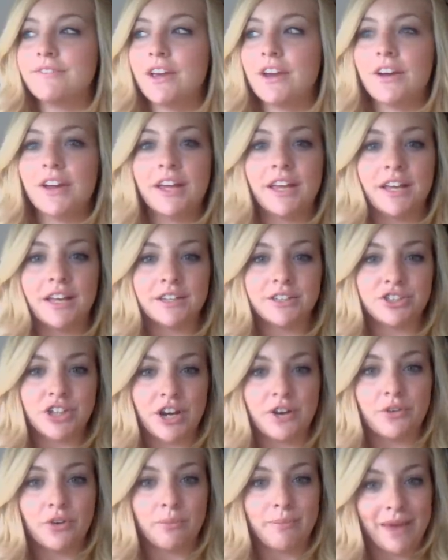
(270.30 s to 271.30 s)
very
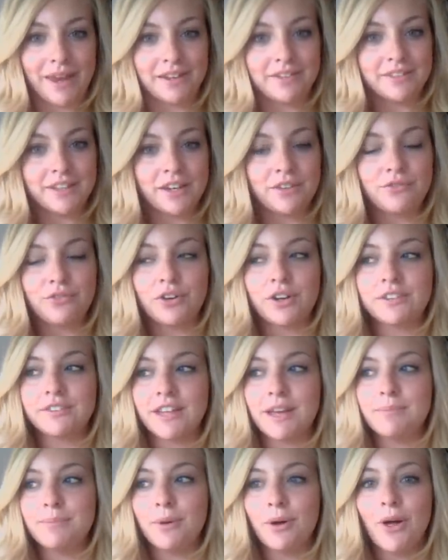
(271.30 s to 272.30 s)
general medicine. For
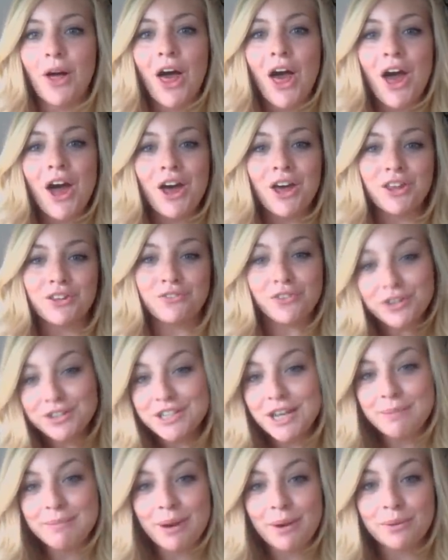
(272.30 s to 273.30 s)
example,
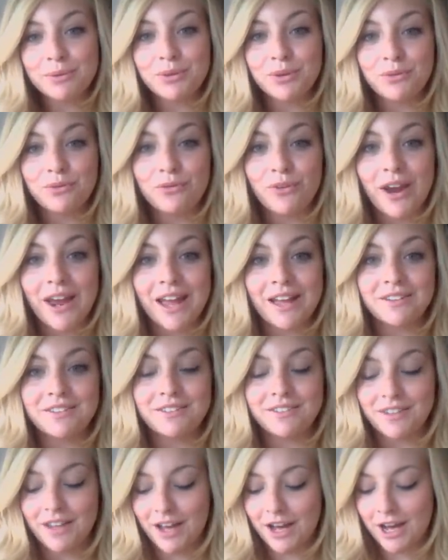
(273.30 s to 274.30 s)
first time I was in
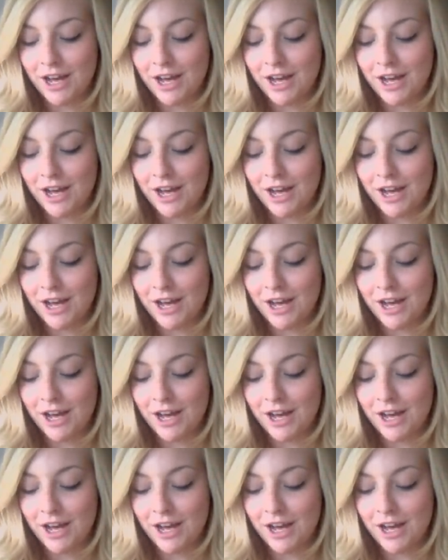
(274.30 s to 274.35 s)
France,